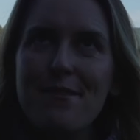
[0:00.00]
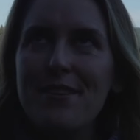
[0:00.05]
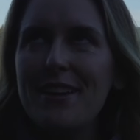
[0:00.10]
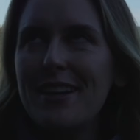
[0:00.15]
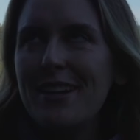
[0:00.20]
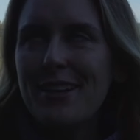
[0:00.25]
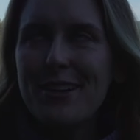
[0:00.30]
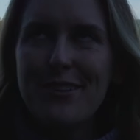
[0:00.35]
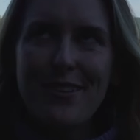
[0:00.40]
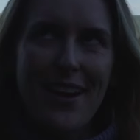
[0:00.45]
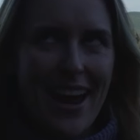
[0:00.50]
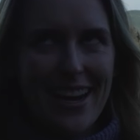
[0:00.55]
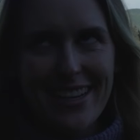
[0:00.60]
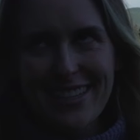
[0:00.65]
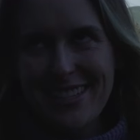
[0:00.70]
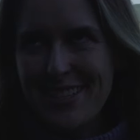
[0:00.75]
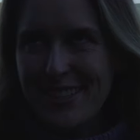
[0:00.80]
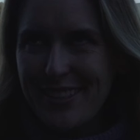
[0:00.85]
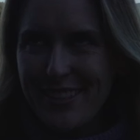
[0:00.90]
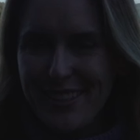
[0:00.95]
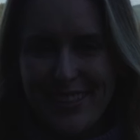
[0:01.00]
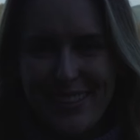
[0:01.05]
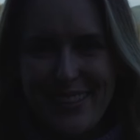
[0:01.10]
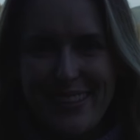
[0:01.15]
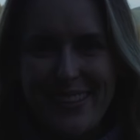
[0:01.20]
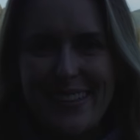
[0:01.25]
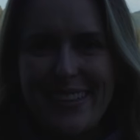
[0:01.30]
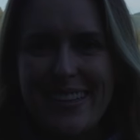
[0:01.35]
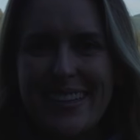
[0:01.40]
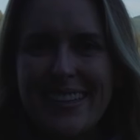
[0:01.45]
feel
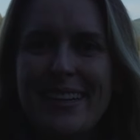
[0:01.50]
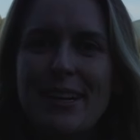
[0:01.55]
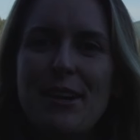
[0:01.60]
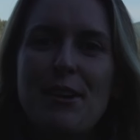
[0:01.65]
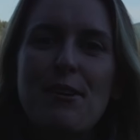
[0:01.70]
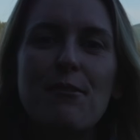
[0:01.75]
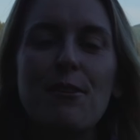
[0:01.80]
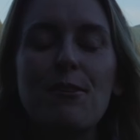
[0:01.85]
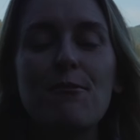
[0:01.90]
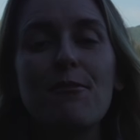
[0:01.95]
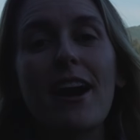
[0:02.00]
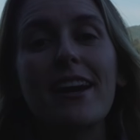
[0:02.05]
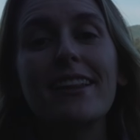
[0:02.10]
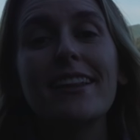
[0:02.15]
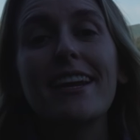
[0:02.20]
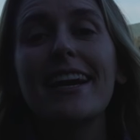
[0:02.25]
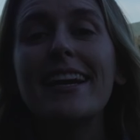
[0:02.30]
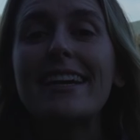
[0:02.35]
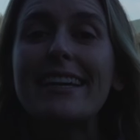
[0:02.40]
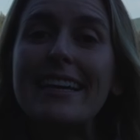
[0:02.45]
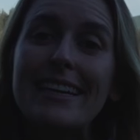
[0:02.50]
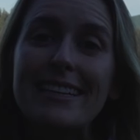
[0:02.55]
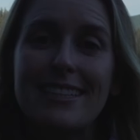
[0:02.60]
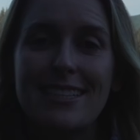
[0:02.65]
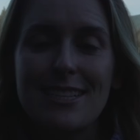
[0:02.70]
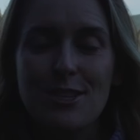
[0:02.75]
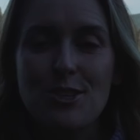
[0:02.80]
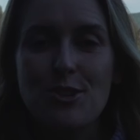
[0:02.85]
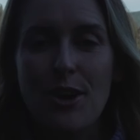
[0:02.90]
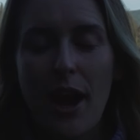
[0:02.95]
gratitude for the fact that I get
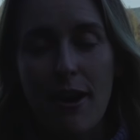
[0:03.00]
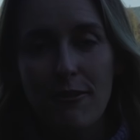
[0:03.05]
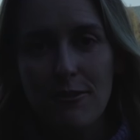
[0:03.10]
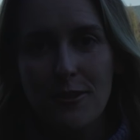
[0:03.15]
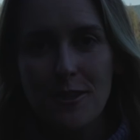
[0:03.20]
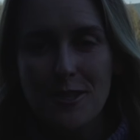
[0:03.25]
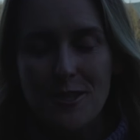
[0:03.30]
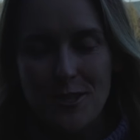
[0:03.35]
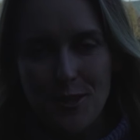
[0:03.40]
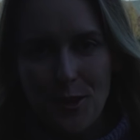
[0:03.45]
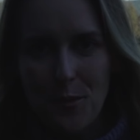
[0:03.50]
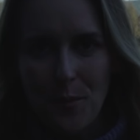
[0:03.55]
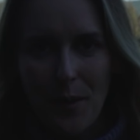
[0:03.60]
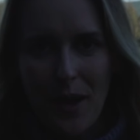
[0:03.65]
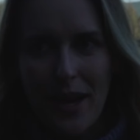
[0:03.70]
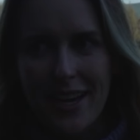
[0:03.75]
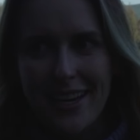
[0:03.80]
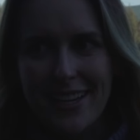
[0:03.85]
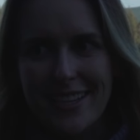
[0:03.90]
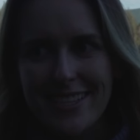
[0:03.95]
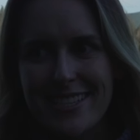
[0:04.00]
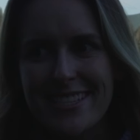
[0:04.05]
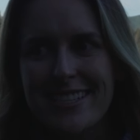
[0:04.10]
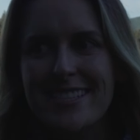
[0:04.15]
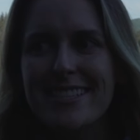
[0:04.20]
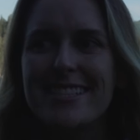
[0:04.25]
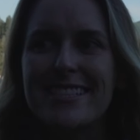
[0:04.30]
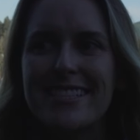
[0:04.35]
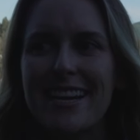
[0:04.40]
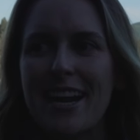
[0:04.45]
to travel so much
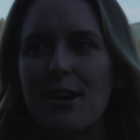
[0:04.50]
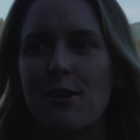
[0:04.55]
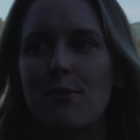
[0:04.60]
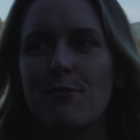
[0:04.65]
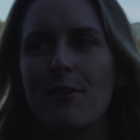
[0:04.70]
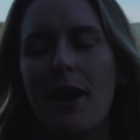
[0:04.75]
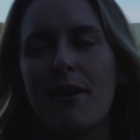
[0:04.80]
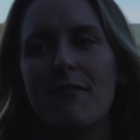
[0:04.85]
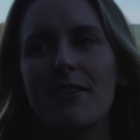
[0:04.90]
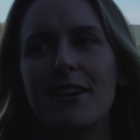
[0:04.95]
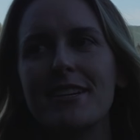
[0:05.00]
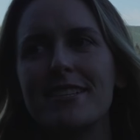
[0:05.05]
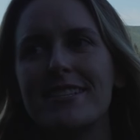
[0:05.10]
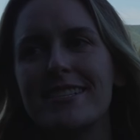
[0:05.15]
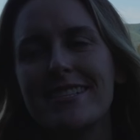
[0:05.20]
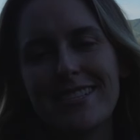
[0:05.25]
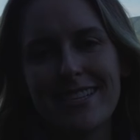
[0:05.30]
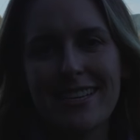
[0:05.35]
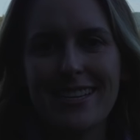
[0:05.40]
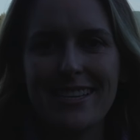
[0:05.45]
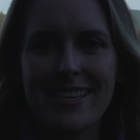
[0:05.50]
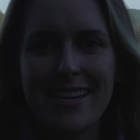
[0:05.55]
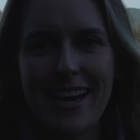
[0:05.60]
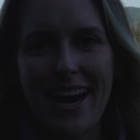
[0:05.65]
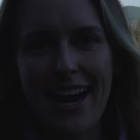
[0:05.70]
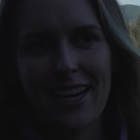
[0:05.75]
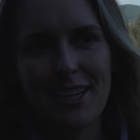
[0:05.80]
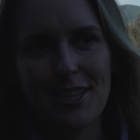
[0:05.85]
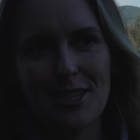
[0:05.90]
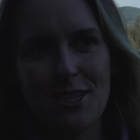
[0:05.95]
instead of having a stinky
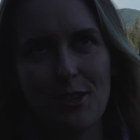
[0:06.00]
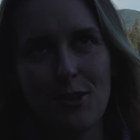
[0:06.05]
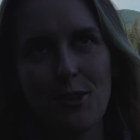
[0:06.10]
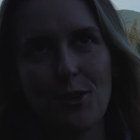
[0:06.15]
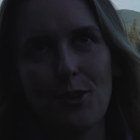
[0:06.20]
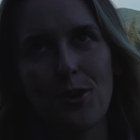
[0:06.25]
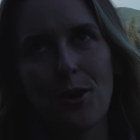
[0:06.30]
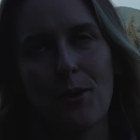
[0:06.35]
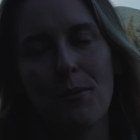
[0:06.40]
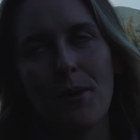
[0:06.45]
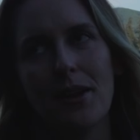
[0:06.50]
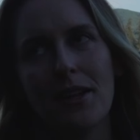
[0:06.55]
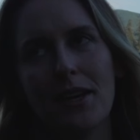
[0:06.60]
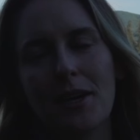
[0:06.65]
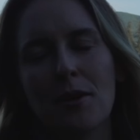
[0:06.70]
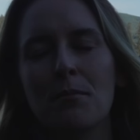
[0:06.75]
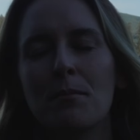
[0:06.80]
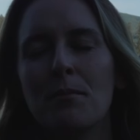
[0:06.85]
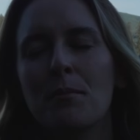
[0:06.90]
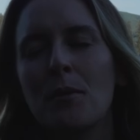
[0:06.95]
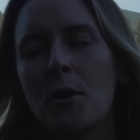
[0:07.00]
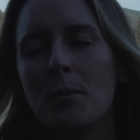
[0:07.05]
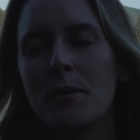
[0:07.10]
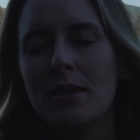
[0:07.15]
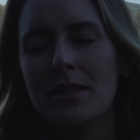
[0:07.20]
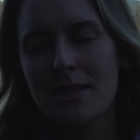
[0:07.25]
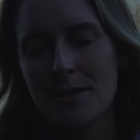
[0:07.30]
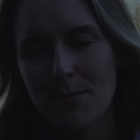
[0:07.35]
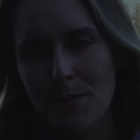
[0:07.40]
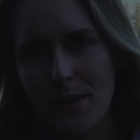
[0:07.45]
attitude about like
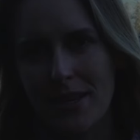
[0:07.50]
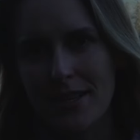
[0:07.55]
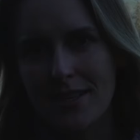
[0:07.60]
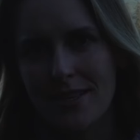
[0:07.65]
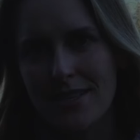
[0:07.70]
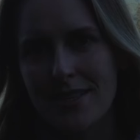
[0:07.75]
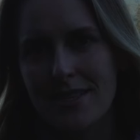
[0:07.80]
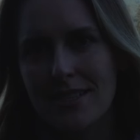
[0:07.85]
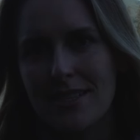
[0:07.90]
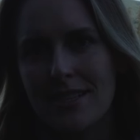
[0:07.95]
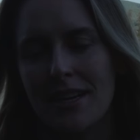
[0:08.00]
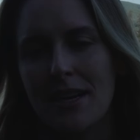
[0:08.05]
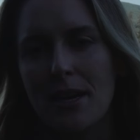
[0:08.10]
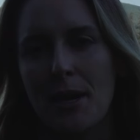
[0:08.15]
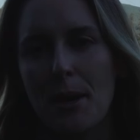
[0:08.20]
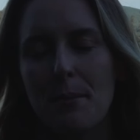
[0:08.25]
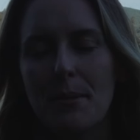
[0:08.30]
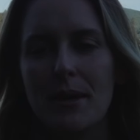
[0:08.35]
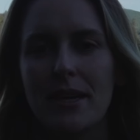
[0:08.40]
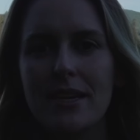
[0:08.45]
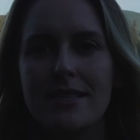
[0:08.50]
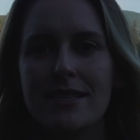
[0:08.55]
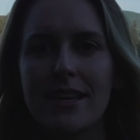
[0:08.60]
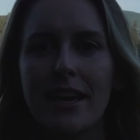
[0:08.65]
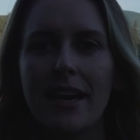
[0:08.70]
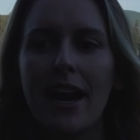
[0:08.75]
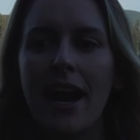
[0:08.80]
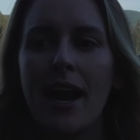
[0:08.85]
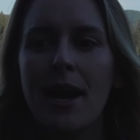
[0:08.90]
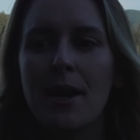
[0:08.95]
moments missed because
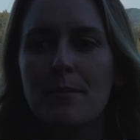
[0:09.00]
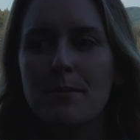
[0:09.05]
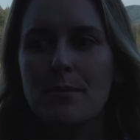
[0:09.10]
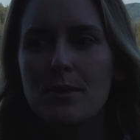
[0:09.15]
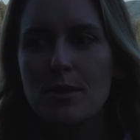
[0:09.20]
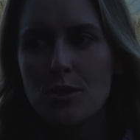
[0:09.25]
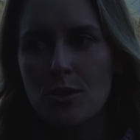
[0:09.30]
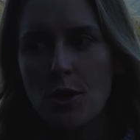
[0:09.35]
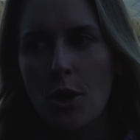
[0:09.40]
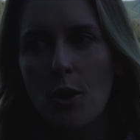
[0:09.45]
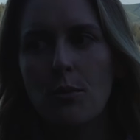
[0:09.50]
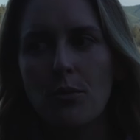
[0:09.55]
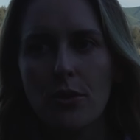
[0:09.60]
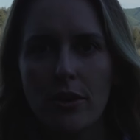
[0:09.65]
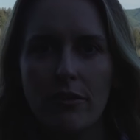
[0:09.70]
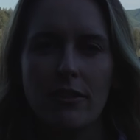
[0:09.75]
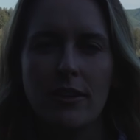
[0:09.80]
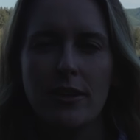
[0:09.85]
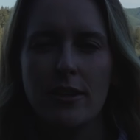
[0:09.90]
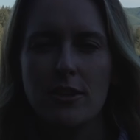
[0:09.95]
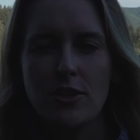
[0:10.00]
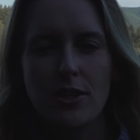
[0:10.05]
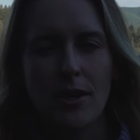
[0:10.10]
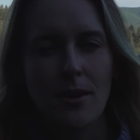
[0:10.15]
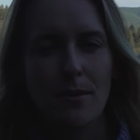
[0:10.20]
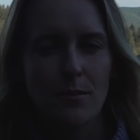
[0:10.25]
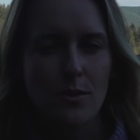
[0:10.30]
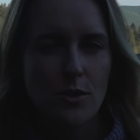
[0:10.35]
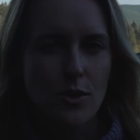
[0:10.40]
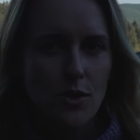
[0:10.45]
like I am so privileged,
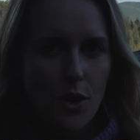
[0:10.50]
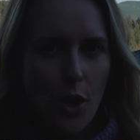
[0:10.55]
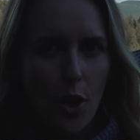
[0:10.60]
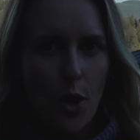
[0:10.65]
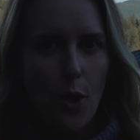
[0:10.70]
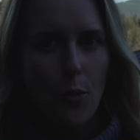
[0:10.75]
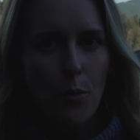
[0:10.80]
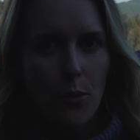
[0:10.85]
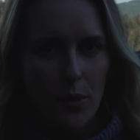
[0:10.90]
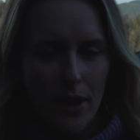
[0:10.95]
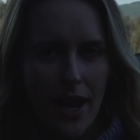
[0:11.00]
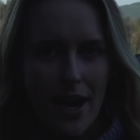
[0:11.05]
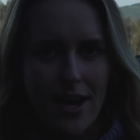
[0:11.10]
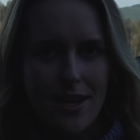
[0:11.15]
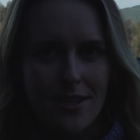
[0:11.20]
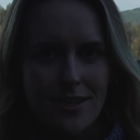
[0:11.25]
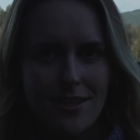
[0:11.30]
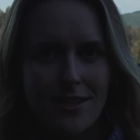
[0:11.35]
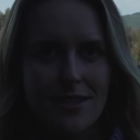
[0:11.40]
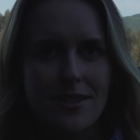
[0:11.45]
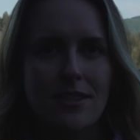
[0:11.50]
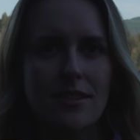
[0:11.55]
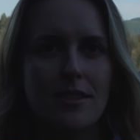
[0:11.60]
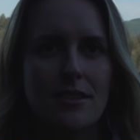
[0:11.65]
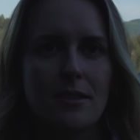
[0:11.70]
I'm so blessed.